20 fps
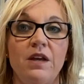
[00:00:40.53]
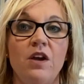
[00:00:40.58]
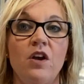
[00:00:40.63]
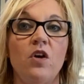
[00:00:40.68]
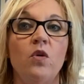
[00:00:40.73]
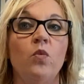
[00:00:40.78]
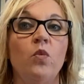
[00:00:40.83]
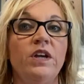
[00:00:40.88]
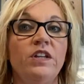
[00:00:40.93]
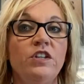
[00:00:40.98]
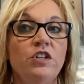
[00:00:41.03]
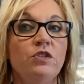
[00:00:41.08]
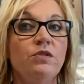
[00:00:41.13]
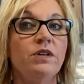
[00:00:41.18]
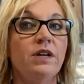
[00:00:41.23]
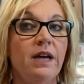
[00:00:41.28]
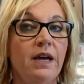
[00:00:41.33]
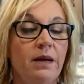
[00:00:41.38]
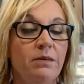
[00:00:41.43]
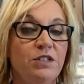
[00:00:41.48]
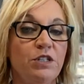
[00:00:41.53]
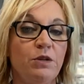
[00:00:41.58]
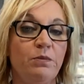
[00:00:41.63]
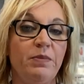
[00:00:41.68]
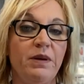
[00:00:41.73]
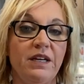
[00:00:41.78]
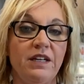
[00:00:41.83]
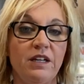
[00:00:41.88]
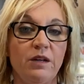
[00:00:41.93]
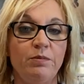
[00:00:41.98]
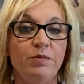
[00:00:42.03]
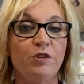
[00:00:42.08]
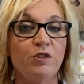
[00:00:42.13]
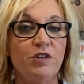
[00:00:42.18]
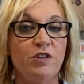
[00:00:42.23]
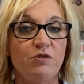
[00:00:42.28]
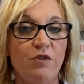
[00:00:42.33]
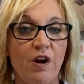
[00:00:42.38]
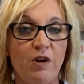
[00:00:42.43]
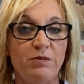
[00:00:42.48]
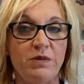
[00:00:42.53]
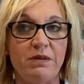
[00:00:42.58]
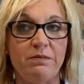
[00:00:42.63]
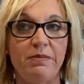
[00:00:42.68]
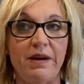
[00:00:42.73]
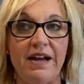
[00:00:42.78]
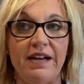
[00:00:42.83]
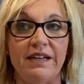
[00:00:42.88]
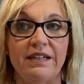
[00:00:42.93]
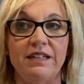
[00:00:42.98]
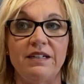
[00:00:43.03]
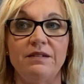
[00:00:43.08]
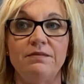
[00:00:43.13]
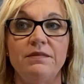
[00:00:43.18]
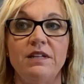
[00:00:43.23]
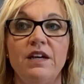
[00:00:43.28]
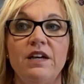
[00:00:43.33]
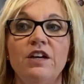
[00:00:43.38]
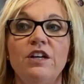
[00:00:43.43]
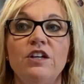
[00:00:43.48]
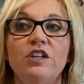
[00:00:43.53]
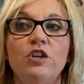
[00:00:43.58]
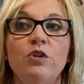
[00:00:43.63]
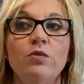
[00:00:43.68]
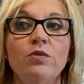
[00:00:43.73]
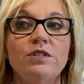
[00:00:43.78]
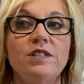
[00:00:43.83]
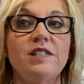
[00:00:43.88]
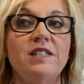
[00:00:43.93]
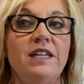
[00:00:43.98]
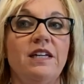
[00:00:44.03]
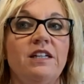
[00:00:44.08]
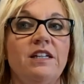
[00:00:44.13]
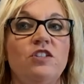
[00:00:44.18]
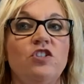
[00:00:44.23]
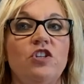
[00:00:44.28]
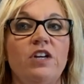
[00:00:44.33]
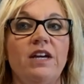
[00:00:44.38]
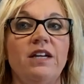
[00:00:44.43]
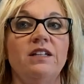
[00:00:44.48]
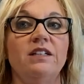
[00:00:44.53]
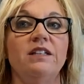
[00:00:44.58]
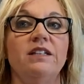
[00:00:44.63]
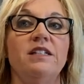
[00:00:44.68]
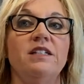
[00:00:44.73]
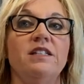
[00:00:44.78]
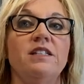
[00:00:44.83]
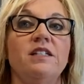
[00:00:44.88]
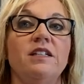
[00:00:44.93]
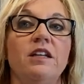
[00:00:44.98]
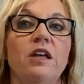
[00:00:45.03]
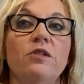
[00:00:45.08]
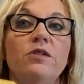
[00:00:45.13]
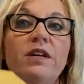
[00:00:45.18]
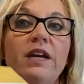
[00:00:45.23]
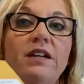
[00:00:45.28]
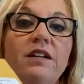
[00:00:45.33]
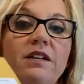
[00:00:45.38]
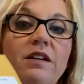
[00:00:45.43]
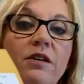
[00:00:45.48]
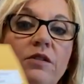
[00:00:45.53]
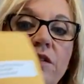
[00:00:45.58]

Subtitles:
When you come to pick up your enrollment packet, you will see a checklist located on